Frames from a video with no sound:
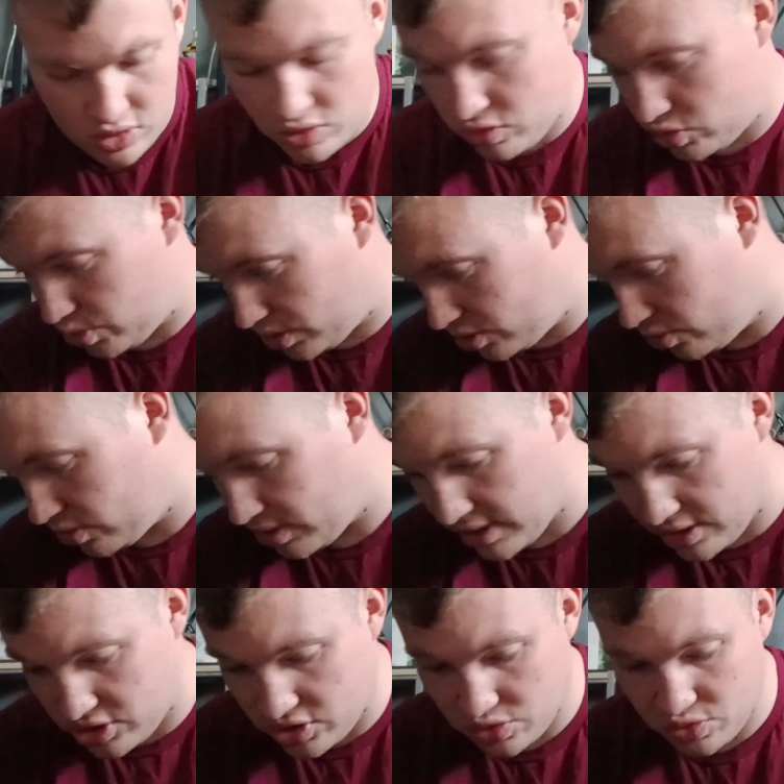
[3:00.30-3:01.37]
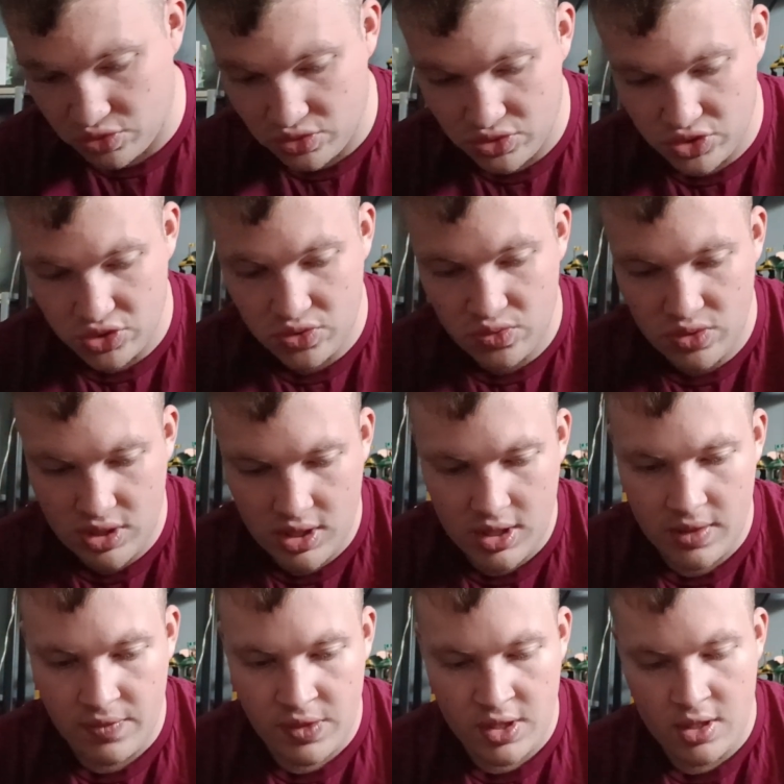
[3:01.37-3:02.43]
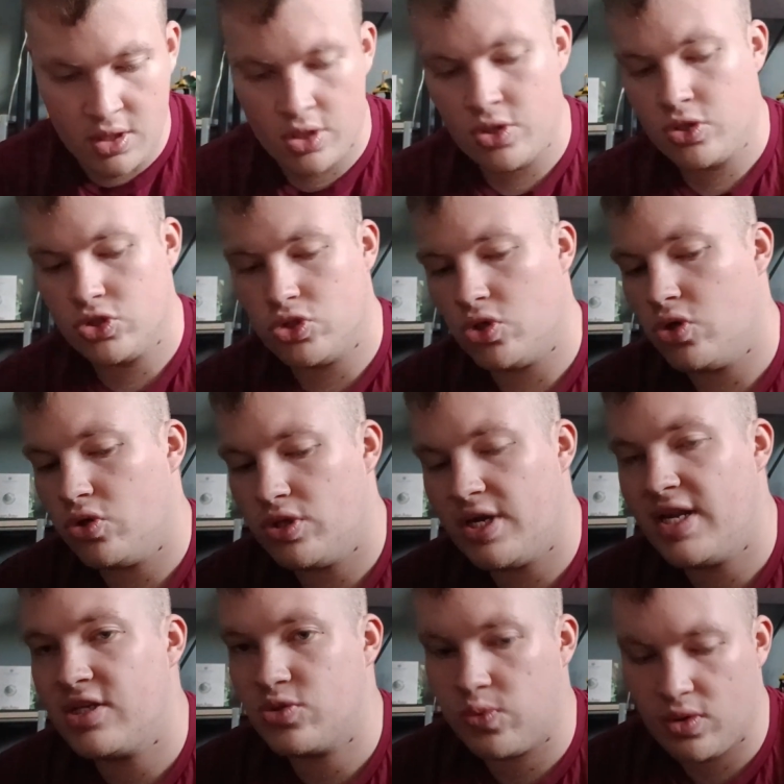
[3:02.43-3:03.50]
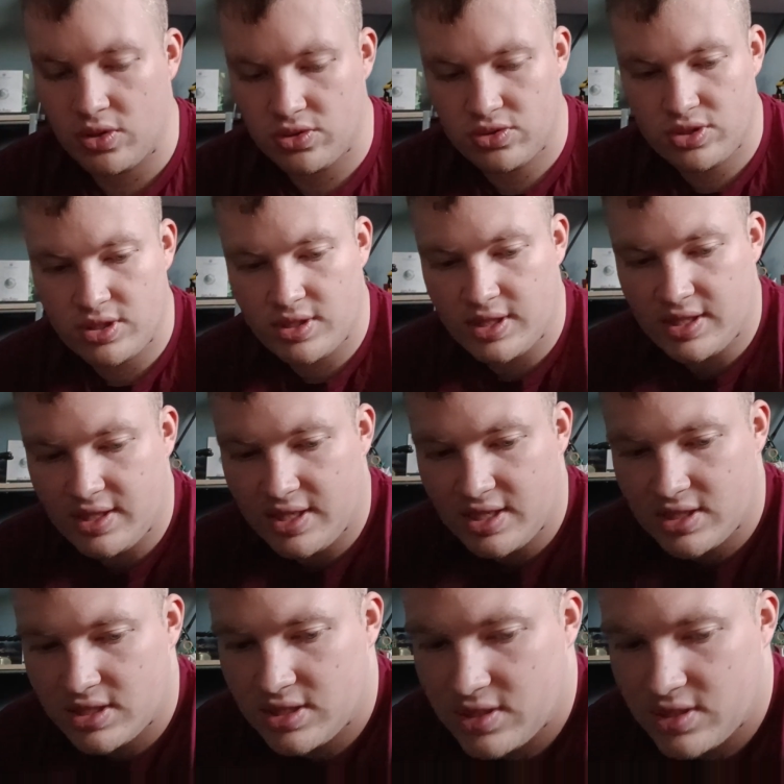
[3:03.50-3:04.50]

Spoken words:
whose wand we'll get to soon. So the next wand in this,